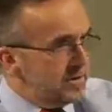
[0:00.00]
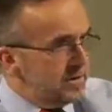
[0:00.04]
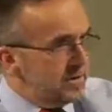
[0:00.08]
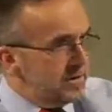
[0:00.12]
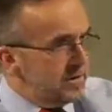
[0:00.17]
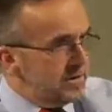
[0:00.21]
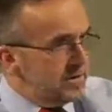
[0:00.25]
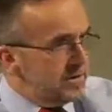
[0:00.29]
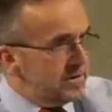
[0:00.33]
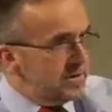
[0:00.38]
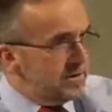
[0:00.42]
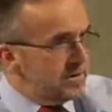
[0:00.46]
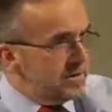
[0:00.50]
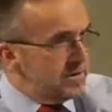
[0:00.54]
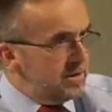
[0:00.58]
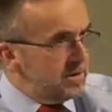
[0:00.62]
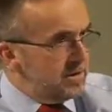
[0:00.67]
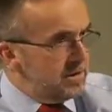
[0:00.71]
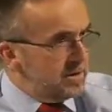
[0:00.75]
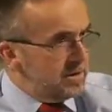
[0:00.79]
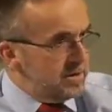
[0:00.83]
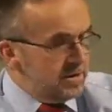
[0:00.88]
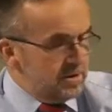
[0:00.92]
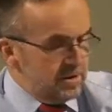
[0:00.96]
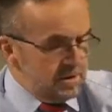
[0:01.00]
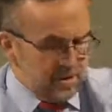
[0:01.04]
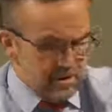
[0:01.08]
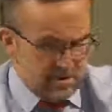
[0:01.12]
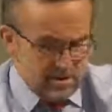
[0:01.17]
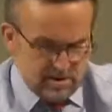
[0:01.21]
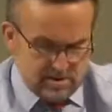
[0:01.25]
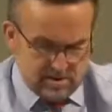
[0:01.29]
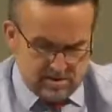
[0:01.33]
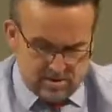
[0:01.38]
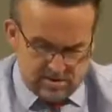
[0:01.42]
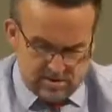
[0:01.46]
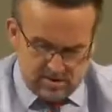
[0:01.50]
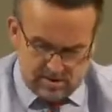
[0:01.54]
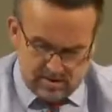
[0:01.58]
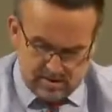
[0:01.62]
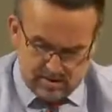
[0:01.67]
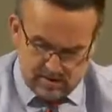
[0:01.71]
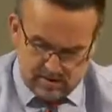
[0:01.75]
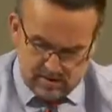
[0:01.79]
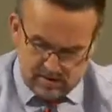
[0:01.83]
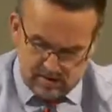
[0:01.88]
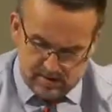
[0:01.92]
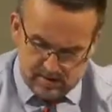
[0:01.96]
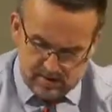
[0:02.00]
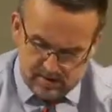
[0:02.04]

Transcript: (silence)